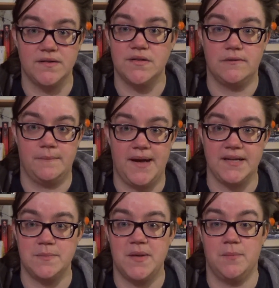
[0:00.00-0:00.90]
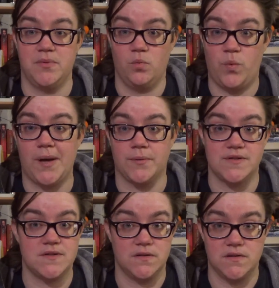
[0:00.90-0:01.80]
to remind people why we're
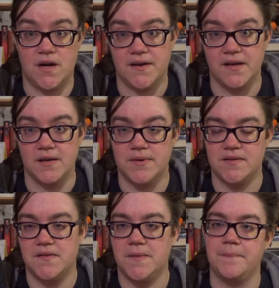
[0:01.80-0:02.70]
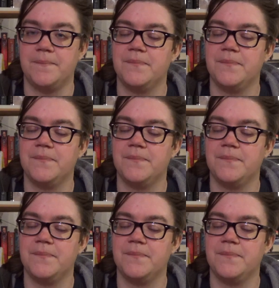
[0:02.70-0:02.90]
still talking about them.